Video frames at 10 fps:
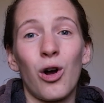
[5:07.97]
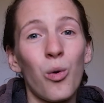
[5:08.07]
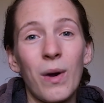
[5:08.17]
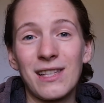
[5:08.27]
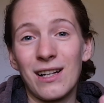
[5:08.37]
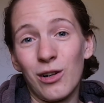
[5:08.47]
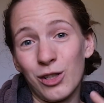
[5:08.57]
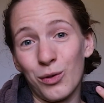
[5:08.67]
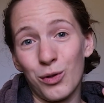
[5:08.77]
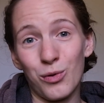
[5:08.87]
always
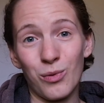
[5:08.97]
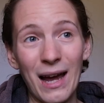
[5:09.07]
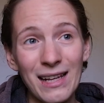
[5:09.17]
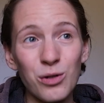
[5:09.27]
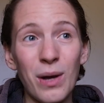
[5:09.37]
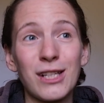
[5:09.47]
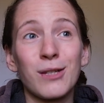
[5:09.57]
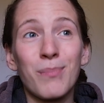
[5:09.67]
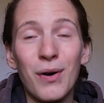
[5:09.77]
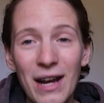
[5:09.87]
also your right to
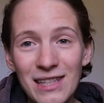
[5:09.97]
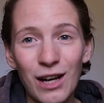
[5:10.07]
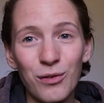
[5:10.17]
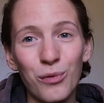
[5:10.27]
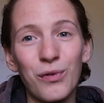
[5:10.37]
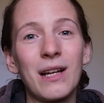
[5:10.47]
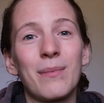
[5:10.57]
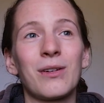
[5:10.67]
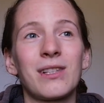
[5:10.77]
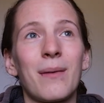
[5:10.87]
express how you feel
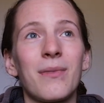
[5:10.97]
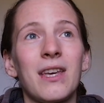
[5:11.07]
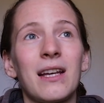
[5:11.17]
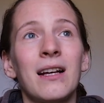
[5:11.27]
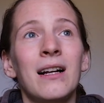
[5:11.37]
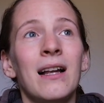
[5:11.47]
about something.